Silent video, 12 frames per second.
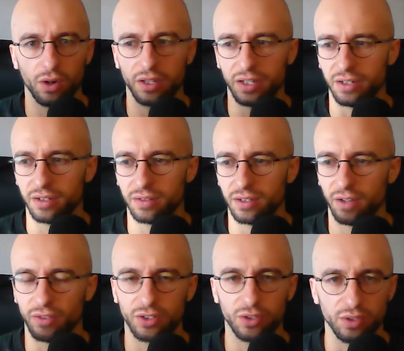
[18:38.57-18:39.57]
and then the
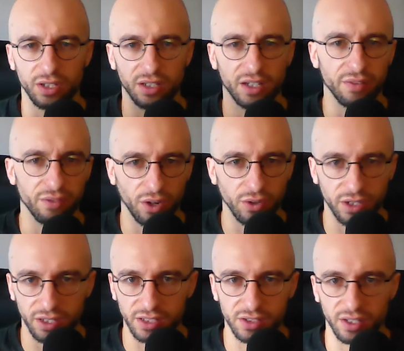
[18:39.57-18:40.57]
other two didn't live
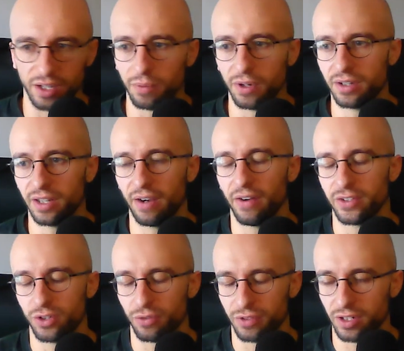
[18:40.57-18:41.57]
locally, so they weren't there as
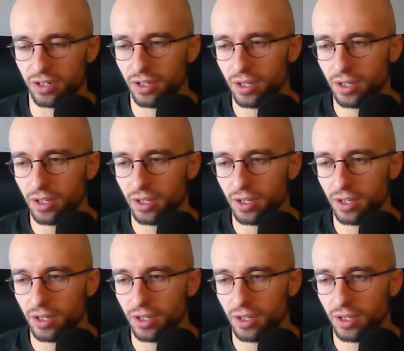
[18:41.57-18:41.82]
often.